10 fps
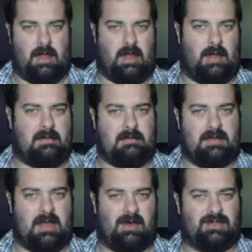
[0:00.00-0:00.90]

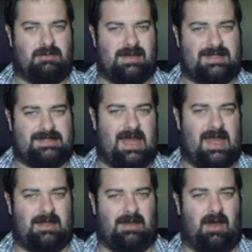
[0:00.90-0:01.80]
MMPR
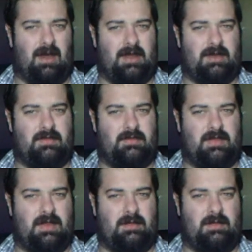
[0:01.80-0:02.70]
2010 line
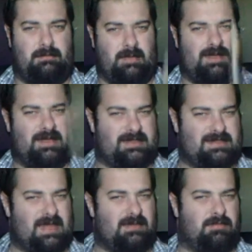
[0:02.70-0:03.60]
that had an
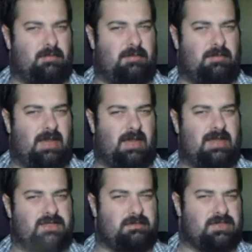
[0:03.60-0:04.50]
extendable blade or
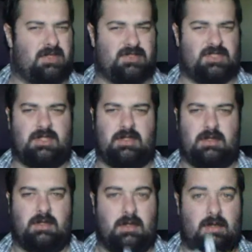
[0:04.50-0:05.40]
some such.
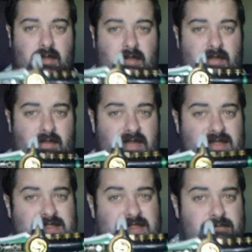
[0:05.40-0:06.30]

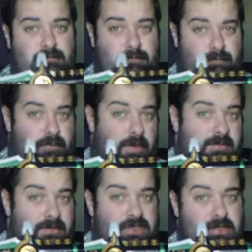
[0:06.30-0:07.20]
This is pretty
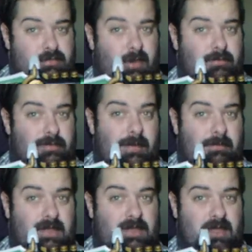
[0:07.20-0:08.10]
much a prop
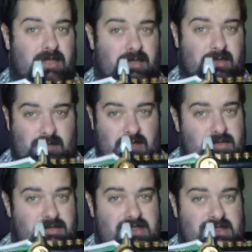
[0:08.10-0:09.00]
replica. You could
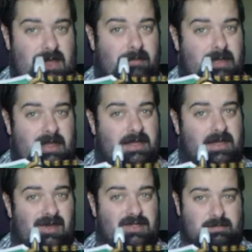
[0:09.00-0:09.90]
use this happily in a
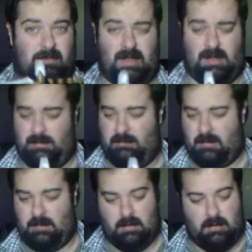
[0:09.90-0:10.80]
cosplay.
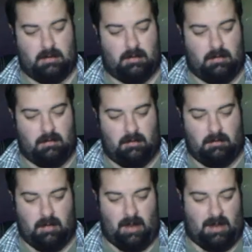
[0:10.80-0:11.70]

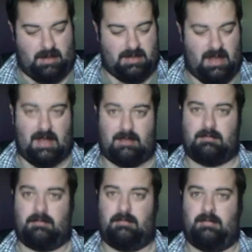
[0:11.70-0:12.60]
And yeah,
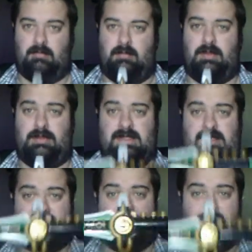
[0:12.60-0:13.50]
I
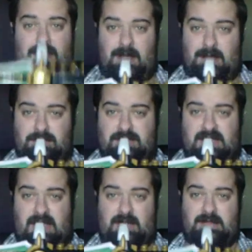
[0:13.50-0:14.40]
intend to get a little
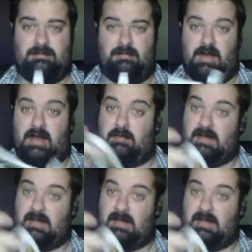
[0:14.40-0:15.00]
stand, put it in my